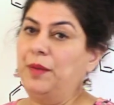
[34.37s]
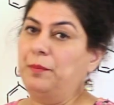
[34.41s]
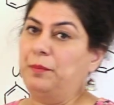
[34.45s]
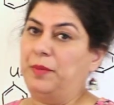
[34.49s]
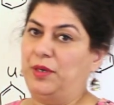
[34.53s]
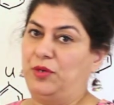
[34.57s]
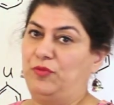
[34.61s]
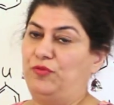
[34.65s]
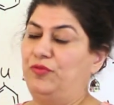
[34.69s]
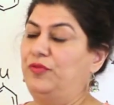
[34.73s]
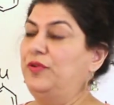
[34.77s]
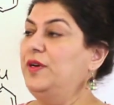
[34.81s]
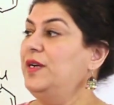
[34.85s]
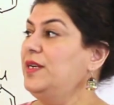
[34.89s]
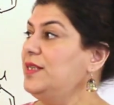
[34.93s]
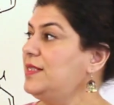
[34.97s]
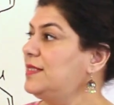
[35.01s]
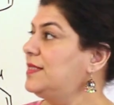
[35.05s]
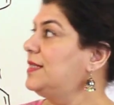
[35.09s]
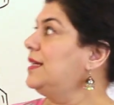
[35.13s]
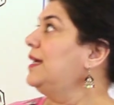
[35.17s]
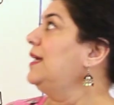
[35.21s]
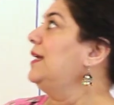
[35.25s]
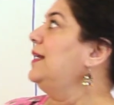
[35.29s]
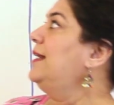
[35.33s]
But
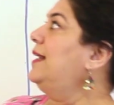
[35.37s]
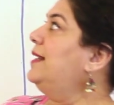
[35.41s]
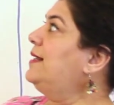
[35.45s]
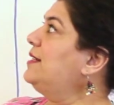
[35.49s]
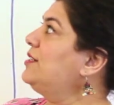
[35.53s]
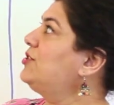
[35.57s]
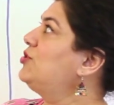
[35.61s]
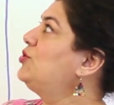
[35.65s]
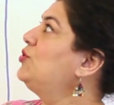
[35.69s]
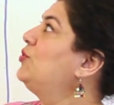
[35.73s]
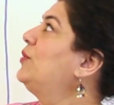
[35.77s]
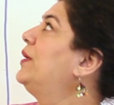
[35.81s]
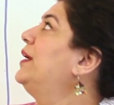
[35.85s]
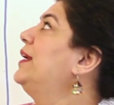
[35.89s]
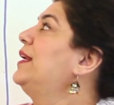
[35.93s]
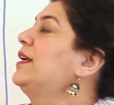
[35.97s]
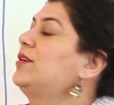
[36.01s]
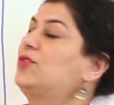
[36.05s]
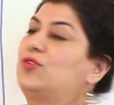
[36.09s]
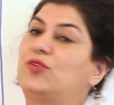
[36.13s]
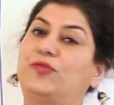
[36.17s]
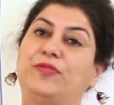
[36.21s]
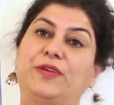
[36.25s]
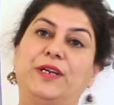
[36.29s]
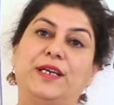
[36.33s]
first, let us do
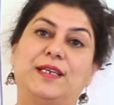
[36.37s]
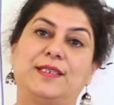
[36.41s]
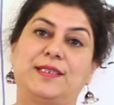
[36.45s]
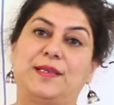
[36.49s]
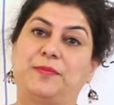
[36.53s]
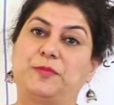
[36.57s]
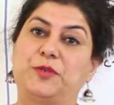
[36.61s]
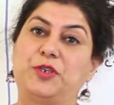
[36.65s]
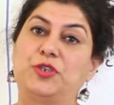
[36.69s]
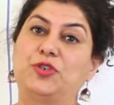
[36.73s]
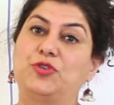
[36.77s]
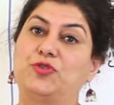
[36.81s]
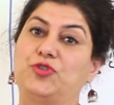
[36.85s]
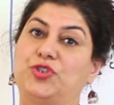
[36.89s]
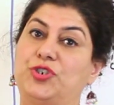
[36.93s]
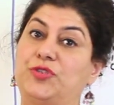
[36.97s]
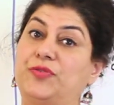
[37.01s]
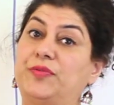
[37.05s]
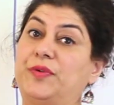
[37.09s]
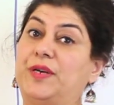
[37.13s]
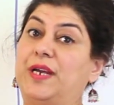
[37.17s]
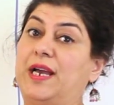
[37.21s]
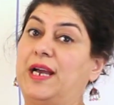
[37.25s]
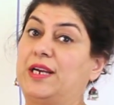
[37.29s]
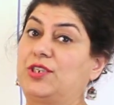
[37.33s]
electrophilic
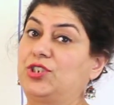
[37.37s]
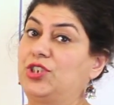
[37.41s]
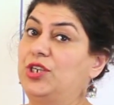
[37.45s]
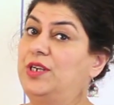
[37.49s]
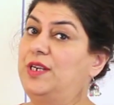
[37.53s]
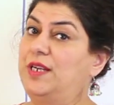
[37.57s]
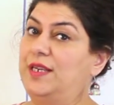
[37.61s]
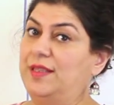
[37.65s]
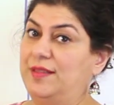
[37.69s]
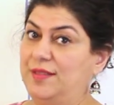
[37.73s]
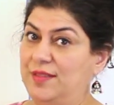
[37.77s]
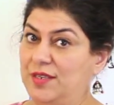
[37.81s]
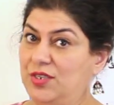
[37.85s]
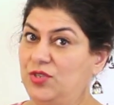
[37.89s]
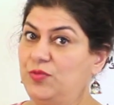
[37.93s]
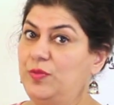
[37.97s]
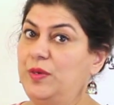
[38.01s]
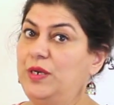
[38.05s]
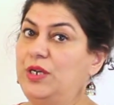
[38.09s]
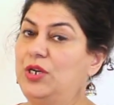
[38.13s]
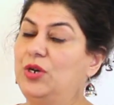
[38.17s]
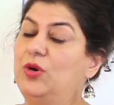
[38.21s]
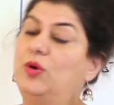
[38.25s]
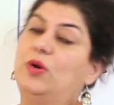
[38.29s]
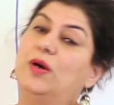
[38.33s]
substitution reaction in this
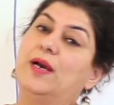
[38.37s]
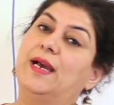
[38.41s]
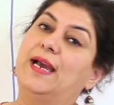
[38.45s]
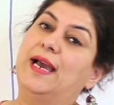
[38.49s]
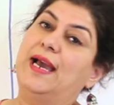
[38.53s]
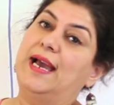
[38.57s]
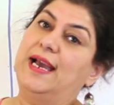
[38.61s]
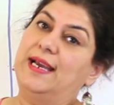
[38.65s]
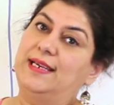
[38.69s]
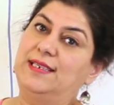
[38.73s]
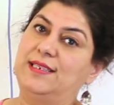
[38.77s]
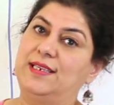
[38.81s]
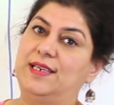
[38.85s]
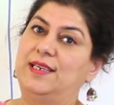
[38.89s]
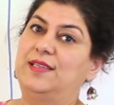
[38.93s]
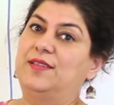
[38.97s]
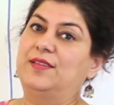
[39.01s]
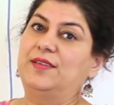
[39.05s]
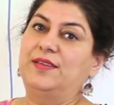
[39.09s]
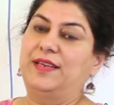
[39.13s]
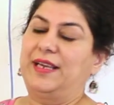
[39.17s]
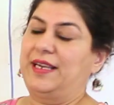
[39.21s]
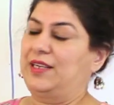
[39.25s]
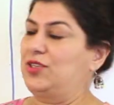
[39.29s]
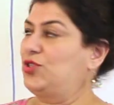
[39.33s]
video and in
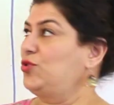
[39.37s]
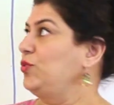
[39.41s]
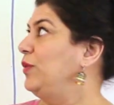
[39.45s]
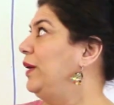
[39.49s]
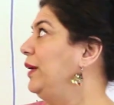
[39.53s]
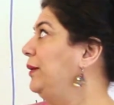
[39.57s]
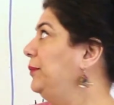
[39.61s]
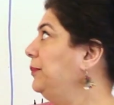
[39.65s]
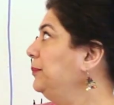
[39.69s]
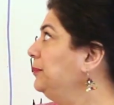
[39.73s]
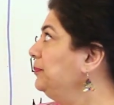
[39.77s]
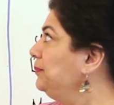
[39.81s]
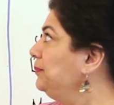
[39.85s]
the next one.